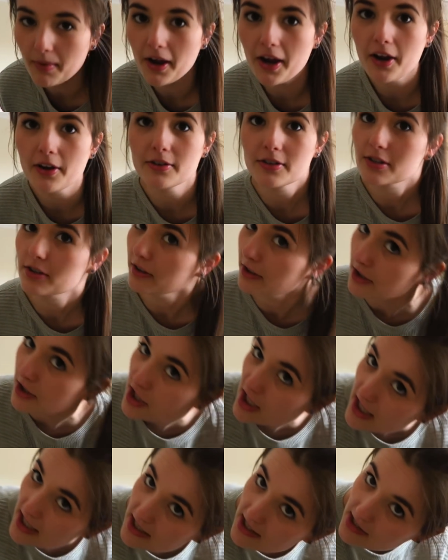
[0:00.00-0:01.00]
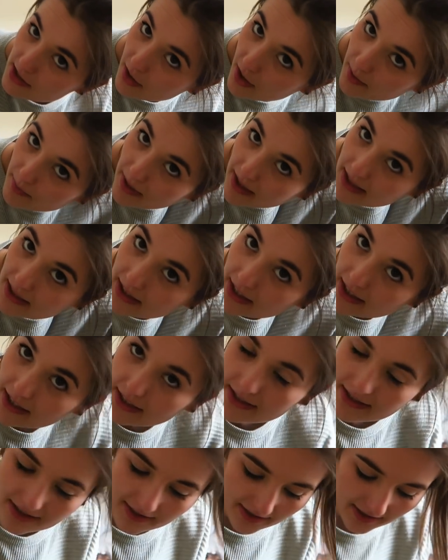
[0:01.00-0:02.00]
my own scrunchie, so I made
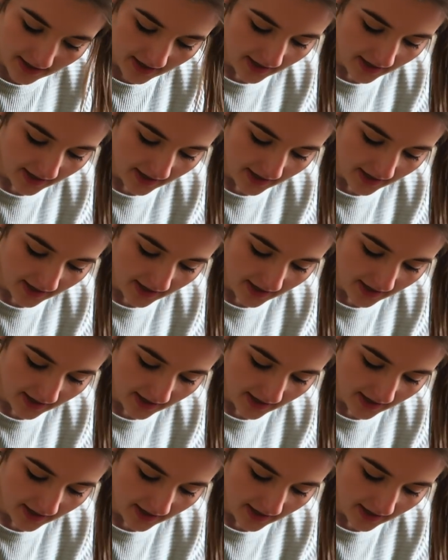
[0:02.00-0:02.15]
this